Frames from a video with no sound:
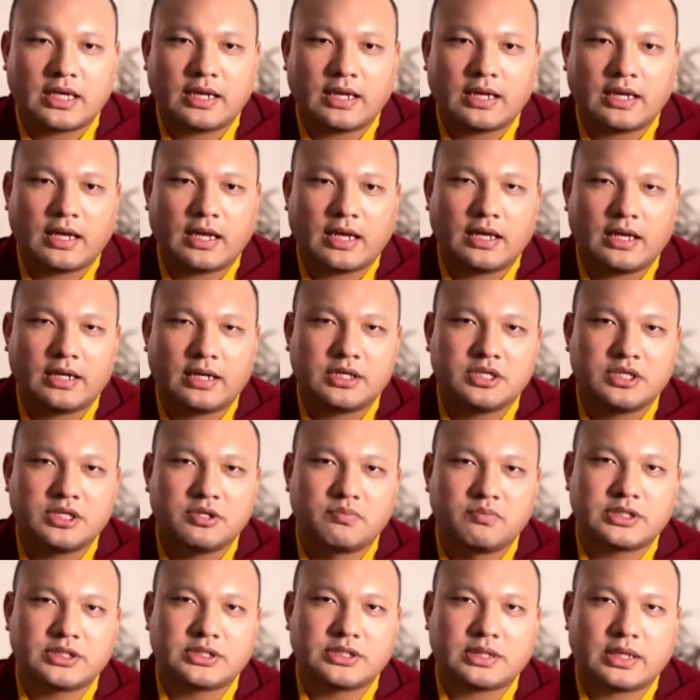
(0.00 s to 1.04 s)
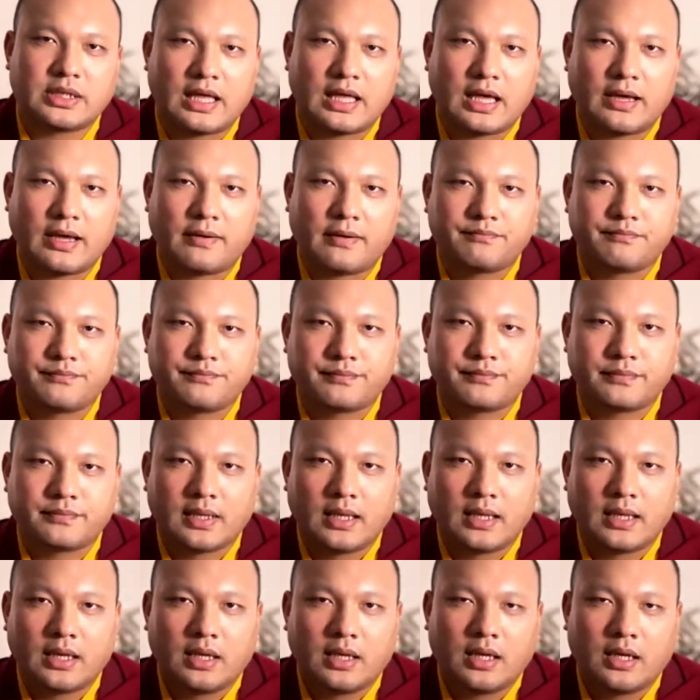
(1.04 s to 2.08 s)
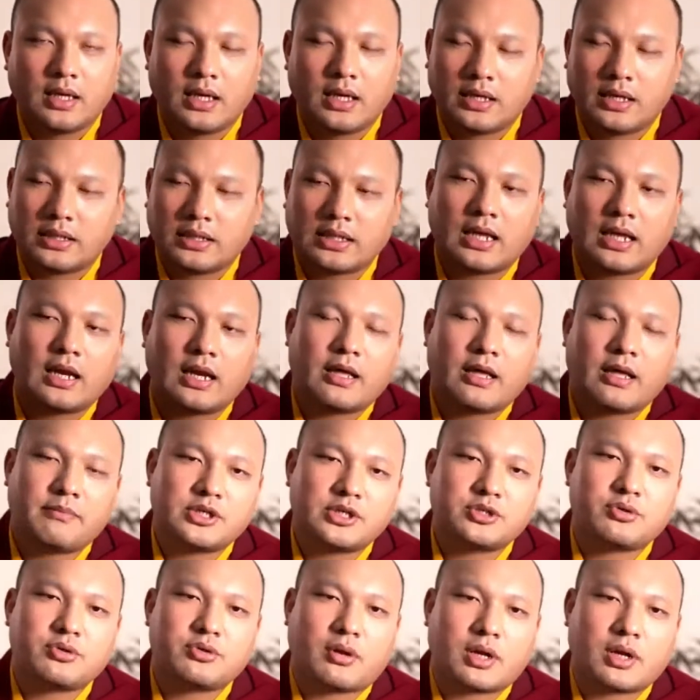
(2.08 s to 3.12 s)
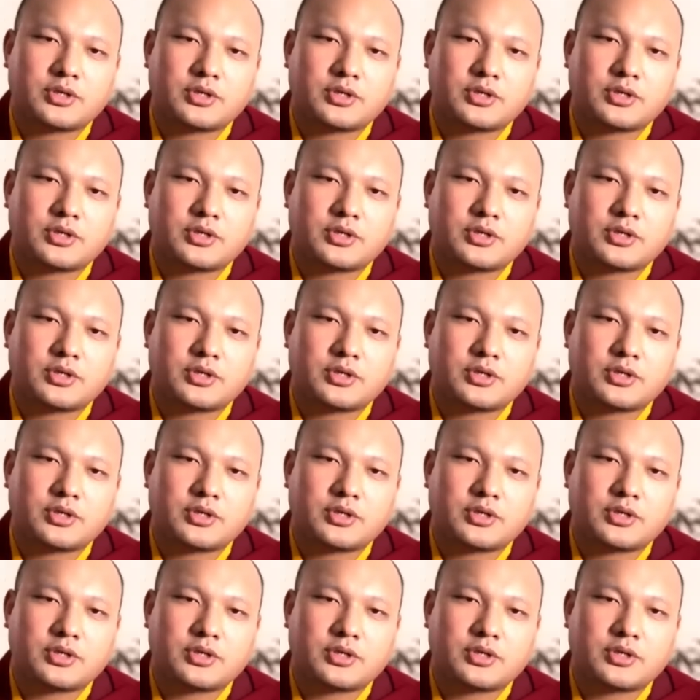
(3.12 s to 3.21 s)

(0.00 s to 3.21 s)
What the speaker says: And so after a fortnight or so, and one day,